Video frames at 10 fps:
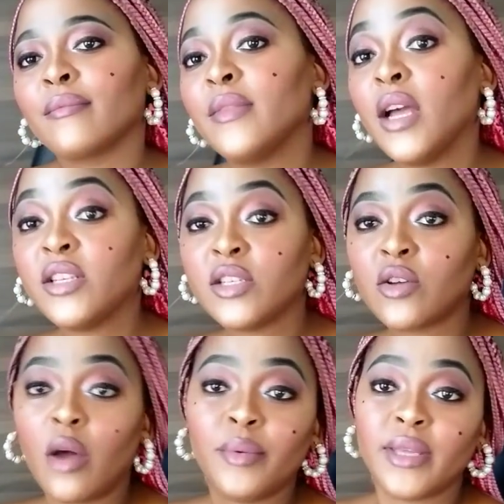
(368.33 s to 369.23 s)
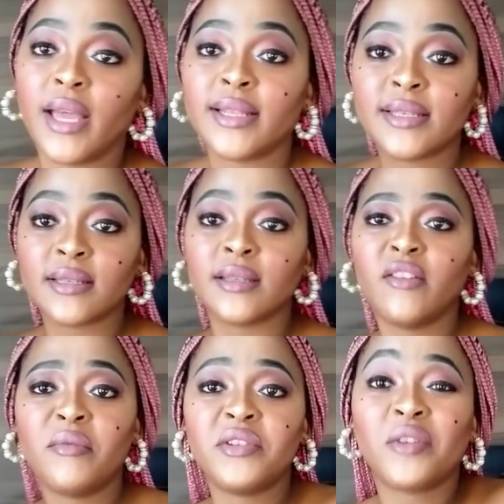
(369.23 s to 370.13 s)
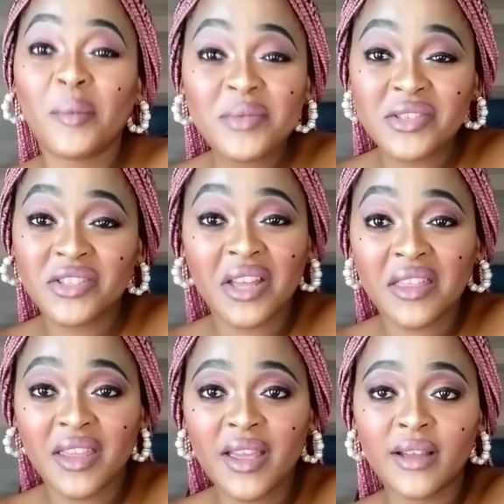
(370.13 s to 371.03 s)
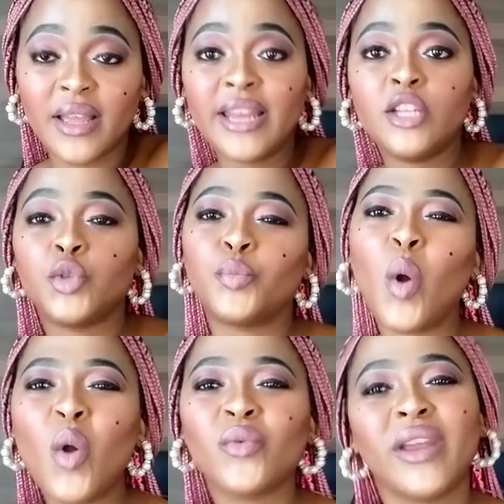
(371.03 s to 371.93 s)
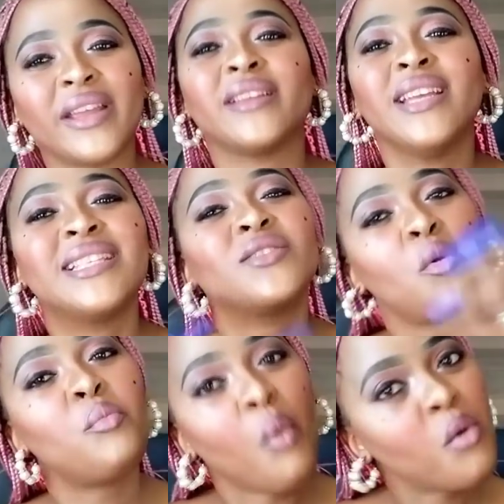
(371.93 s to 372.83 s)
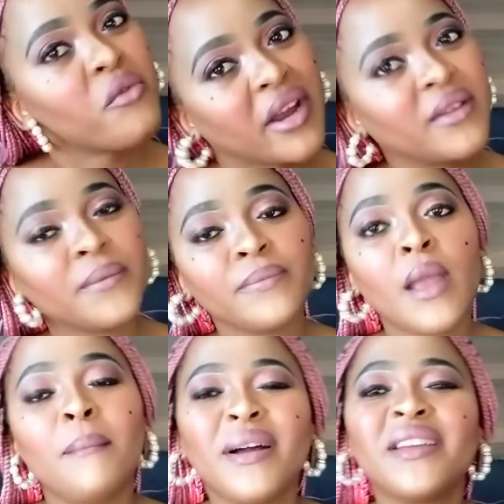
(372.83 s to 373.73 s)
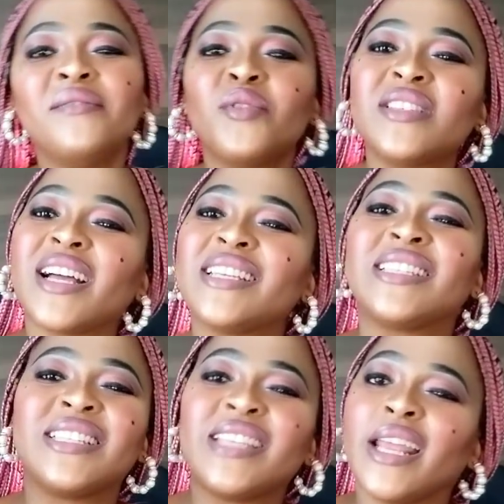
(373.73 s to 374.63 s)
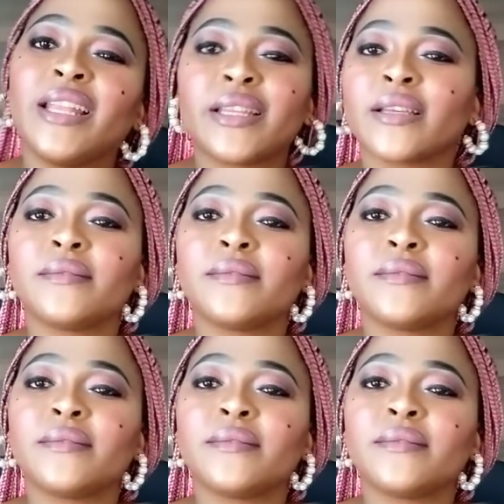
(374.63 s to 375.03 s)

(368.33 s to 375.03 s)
They are just copycats. Everybody copies each other here. Yeah? And it's boring. It's so boring. But the influencer got shit.